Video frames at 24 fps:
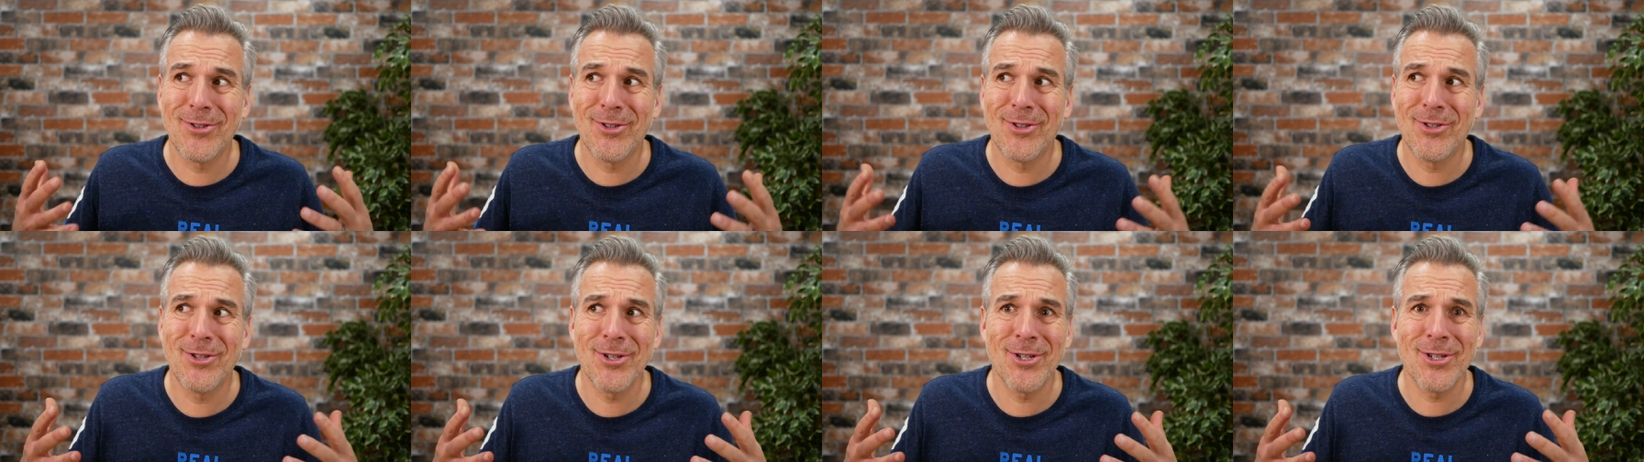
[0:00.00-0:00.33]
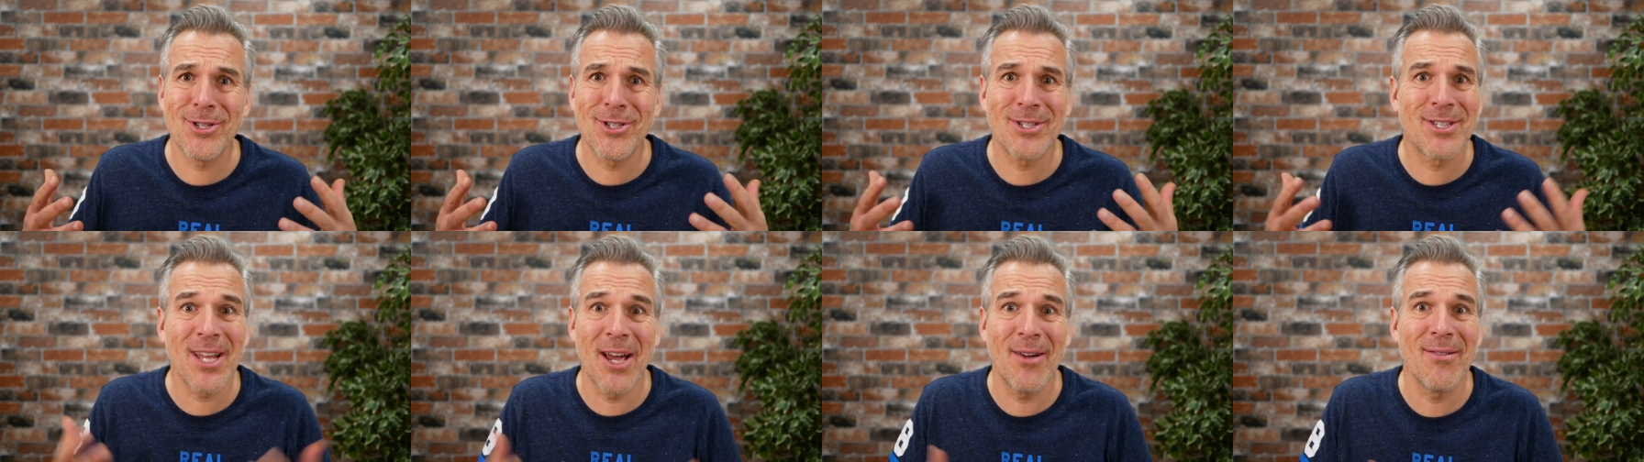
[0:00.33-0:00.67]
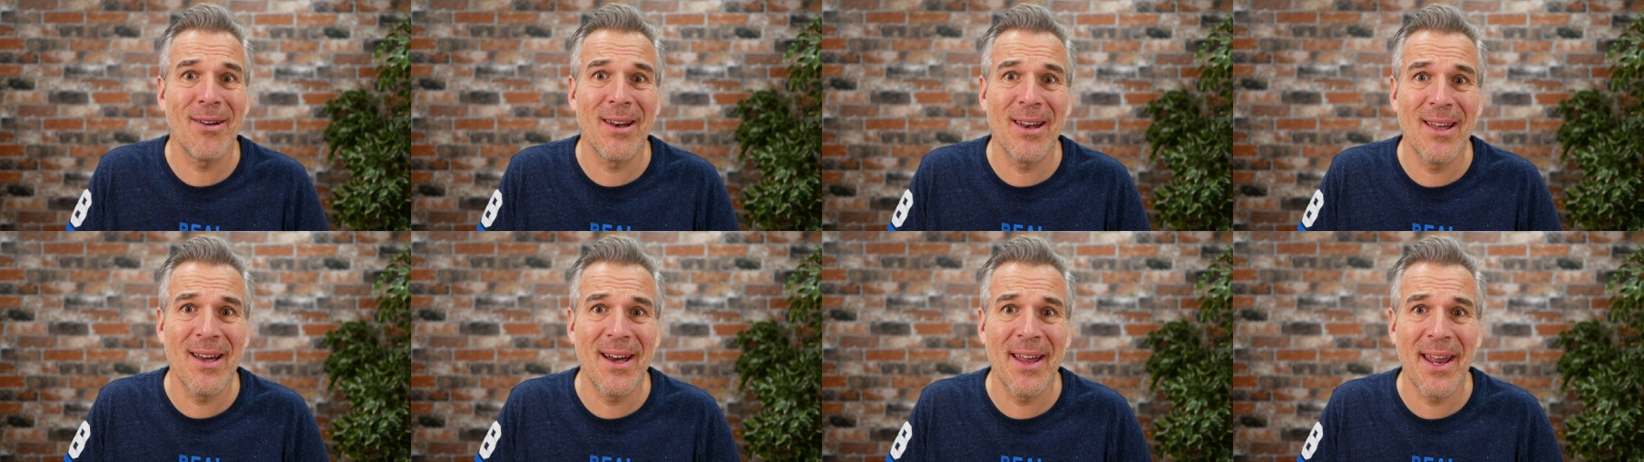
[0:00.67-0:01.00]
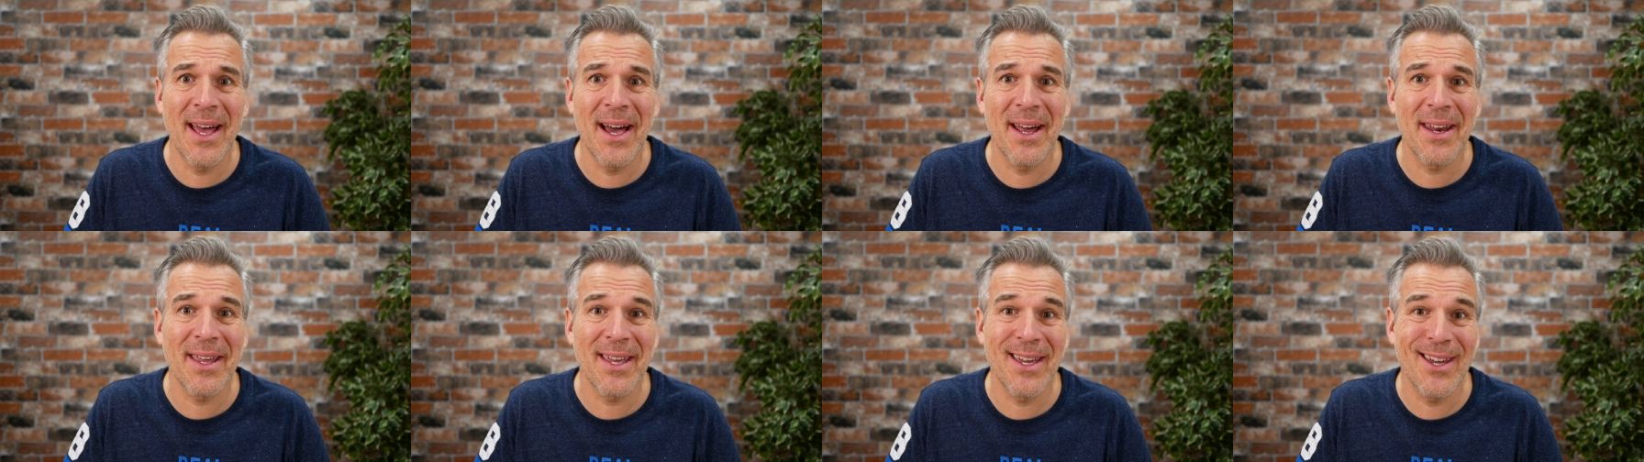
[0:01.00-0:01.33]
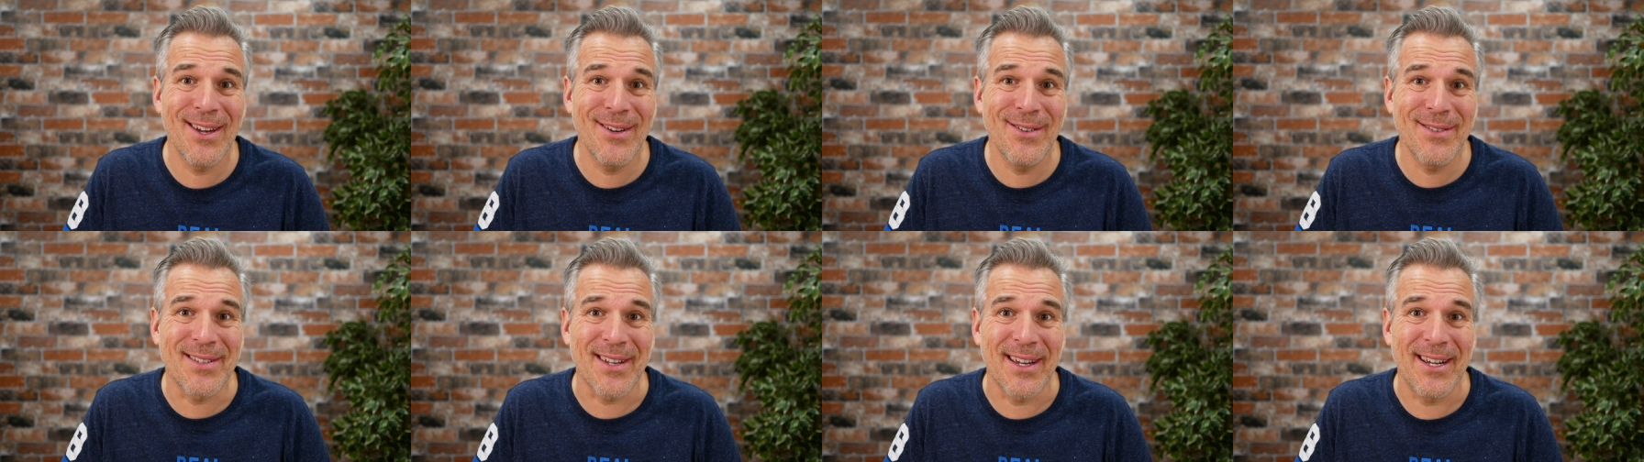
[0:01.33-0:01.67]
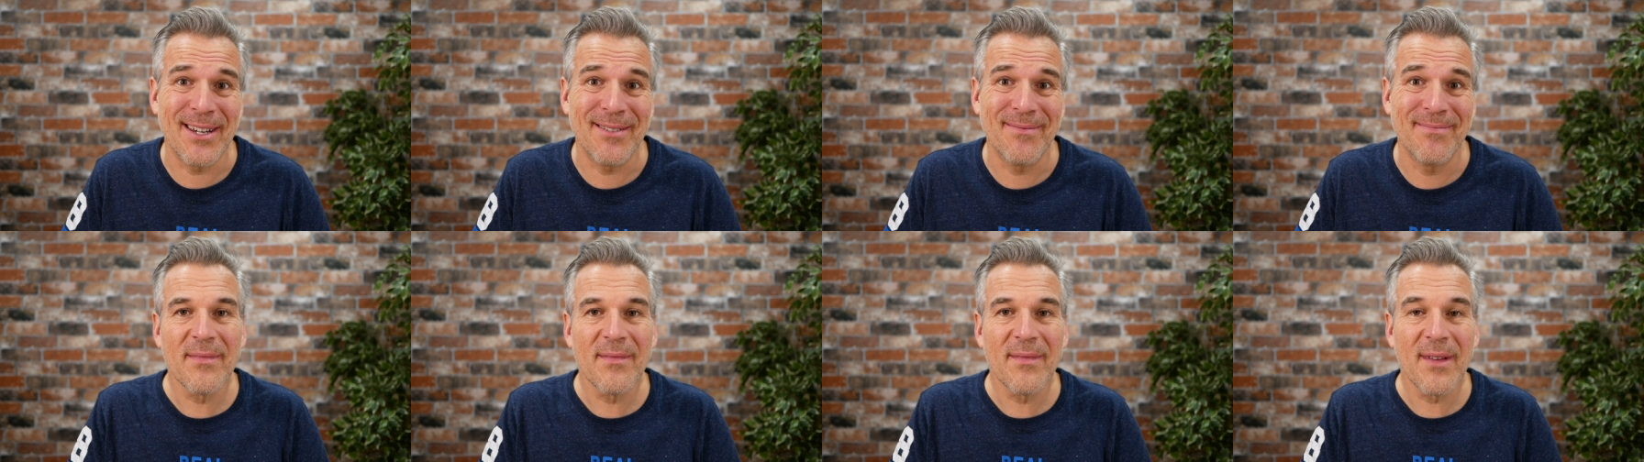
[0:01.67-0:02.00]
Just don't learn how to use
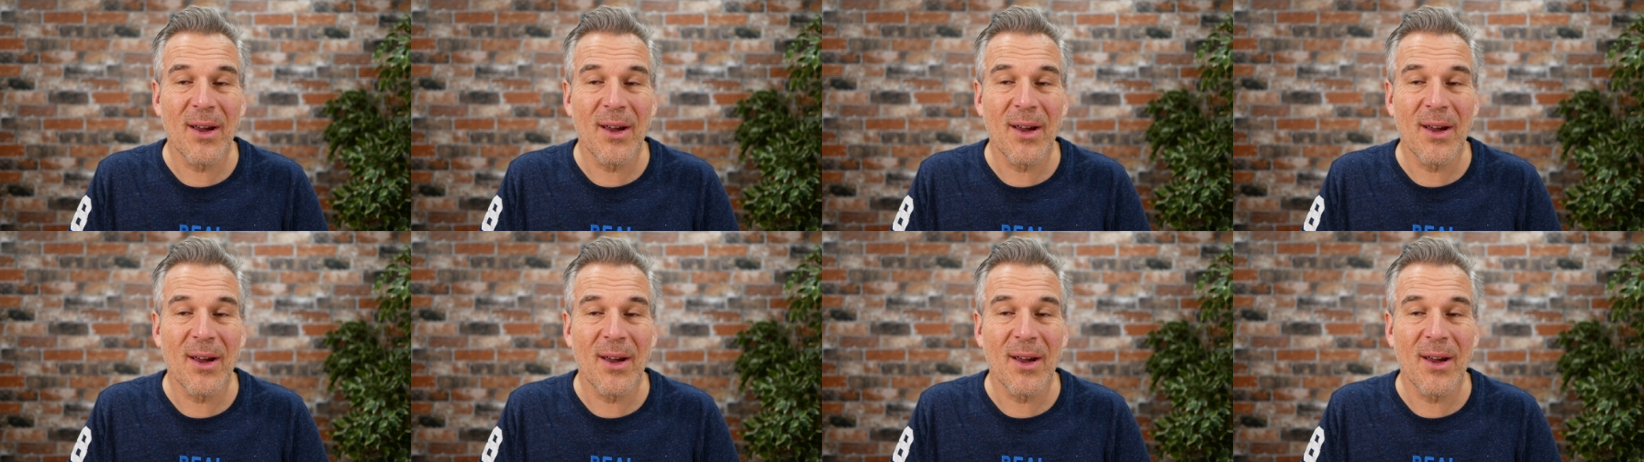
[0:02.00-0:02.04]
it.